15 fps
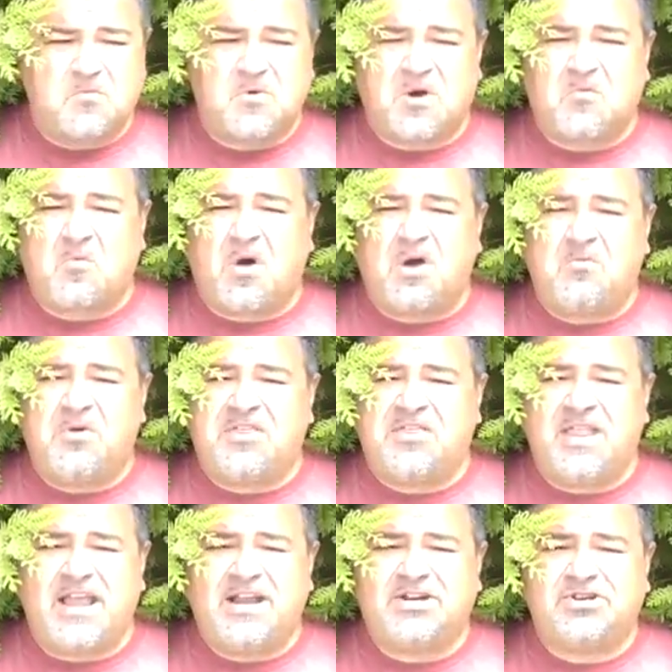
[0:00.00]
we're one with
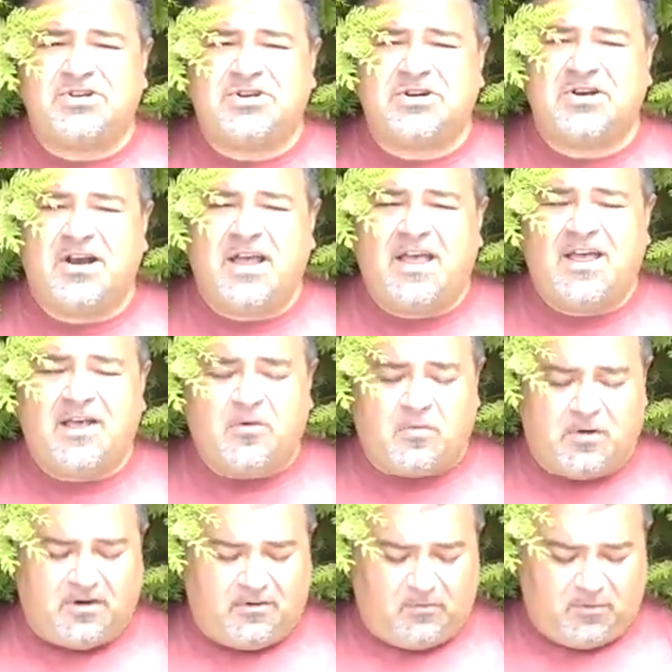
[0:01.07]
nature.
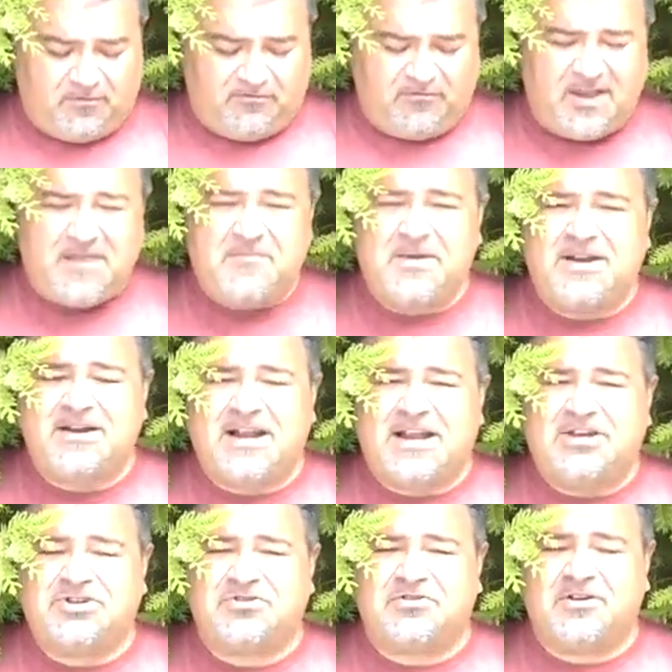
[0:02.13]
We're vaping
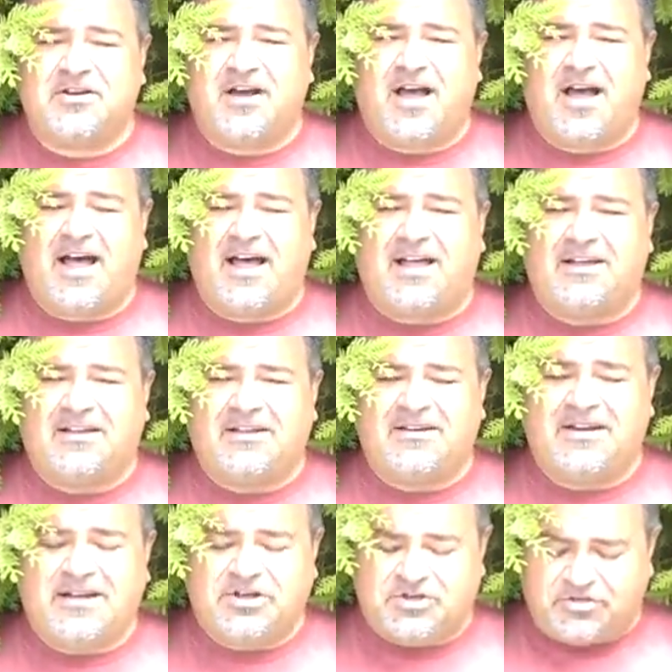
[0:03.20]

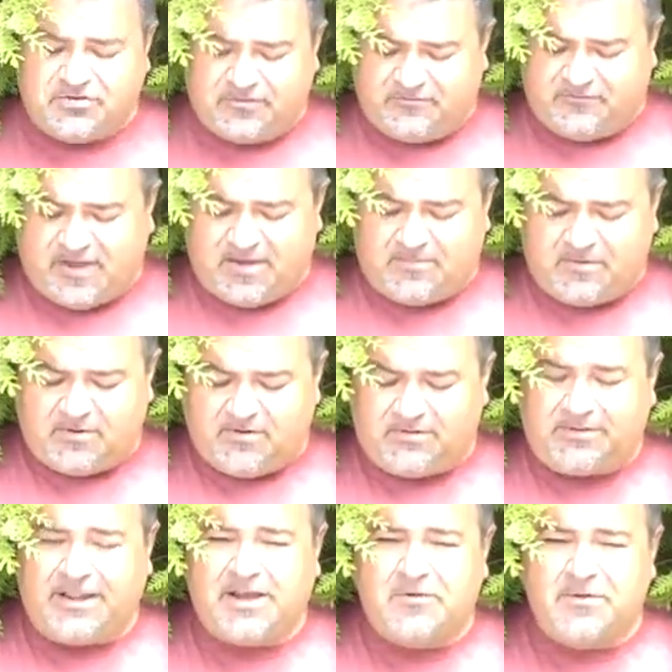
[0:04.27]
Nature Vapor
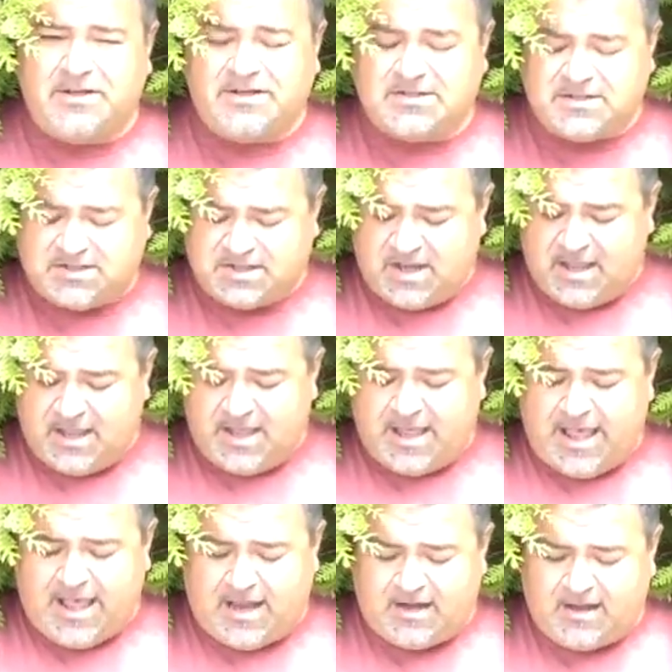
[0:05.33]
liquids.
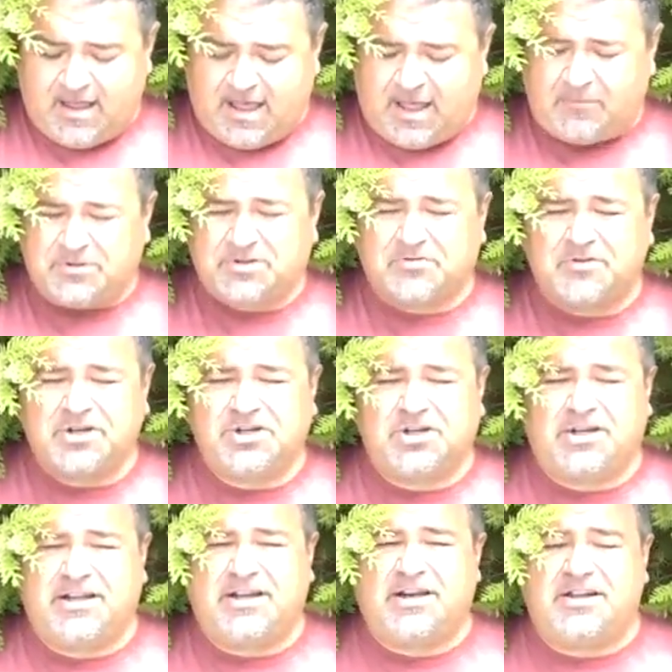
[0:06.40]
And I was
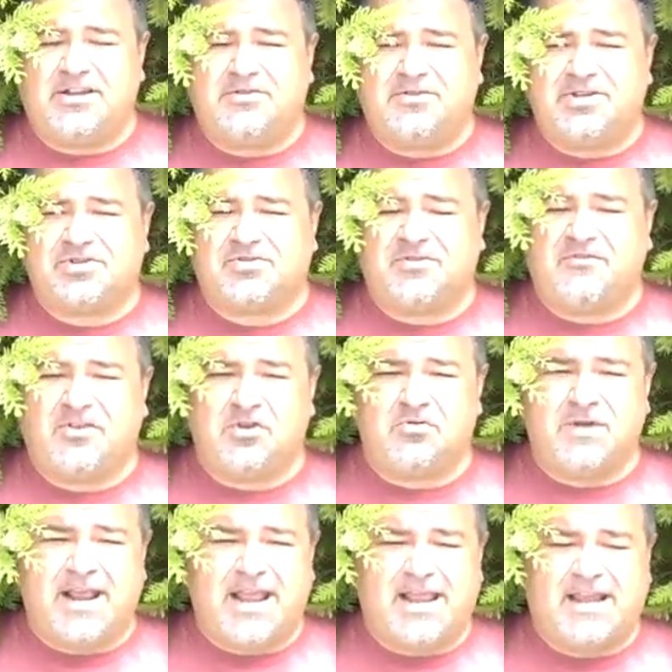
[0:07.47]
originally going to do this
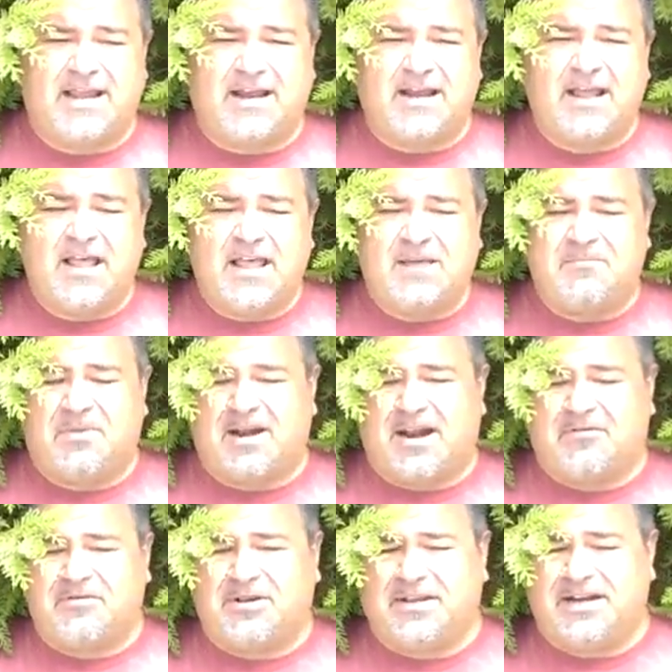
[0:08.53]
review naked, but
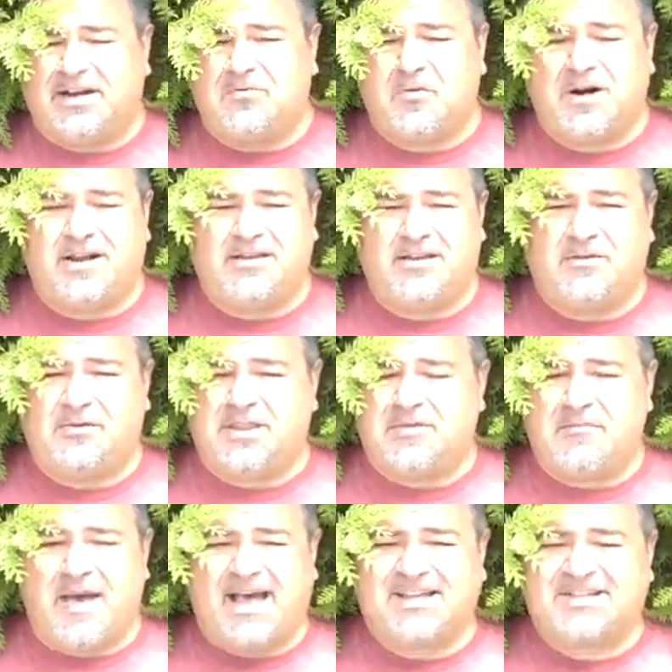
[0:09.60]
I really didn't want to deal with the
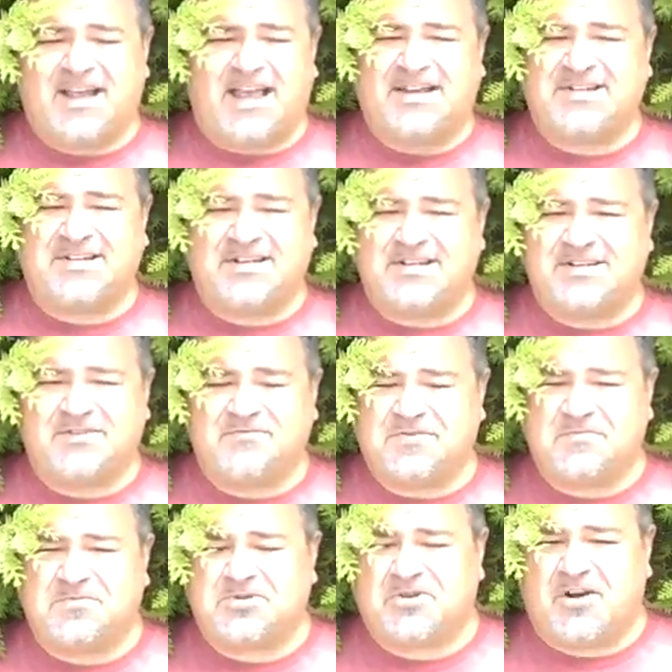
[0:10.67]
mass exodus of
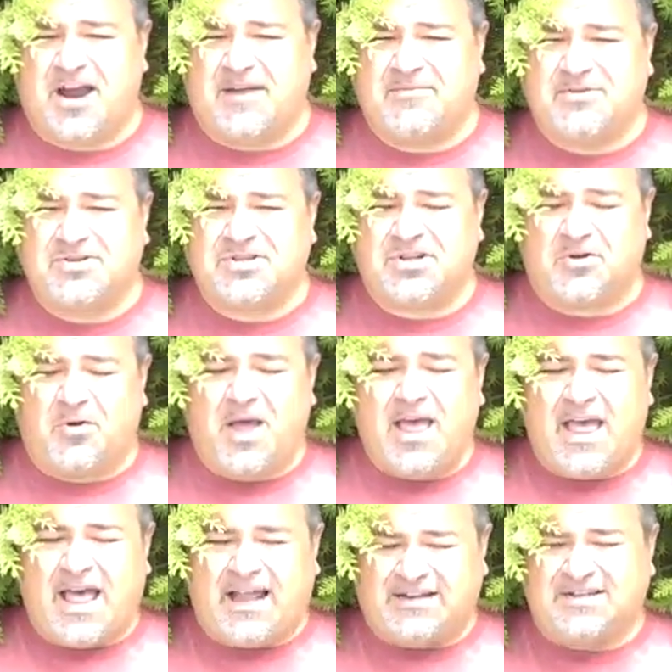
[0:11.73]
subscribers, so
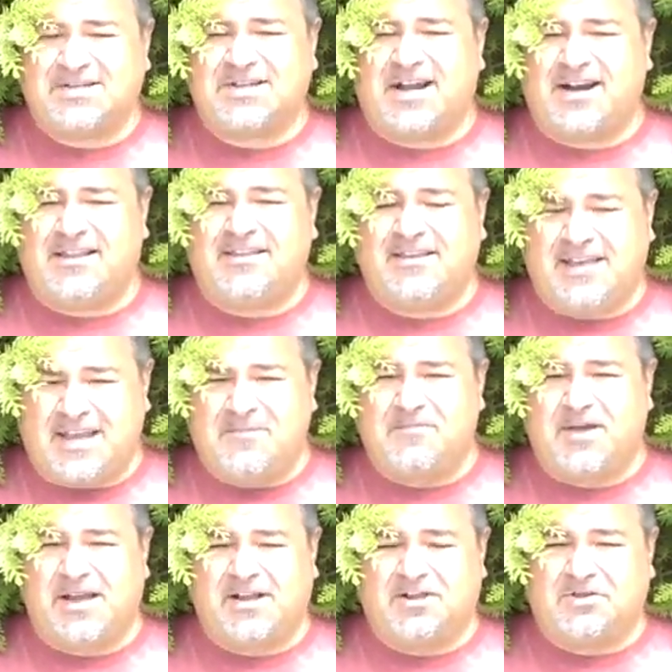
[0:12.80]
I decided to keep
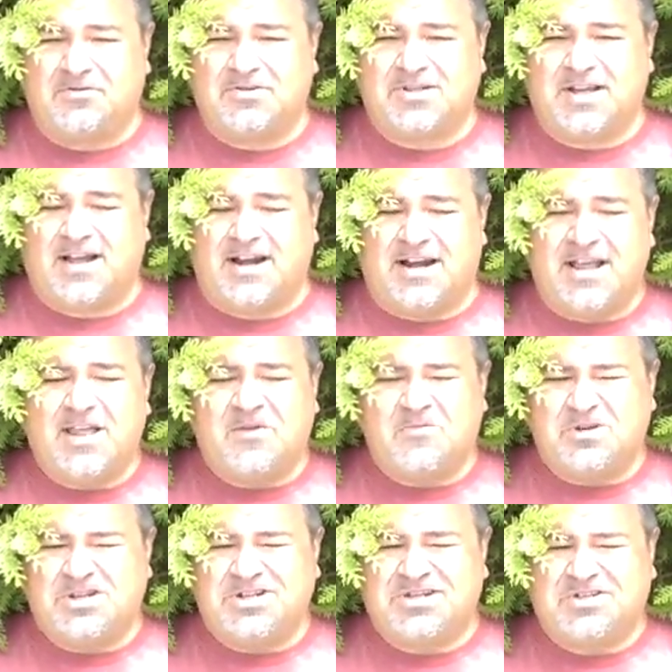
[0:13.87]
my clothes on,
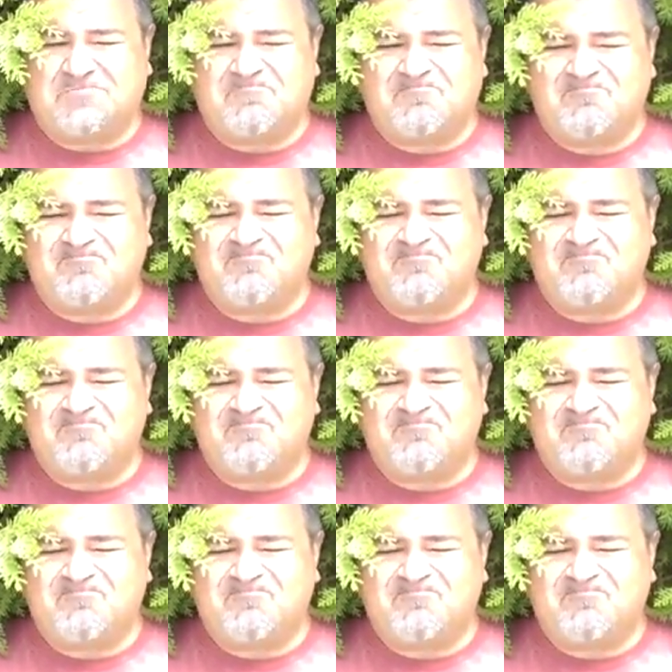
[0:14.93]
which is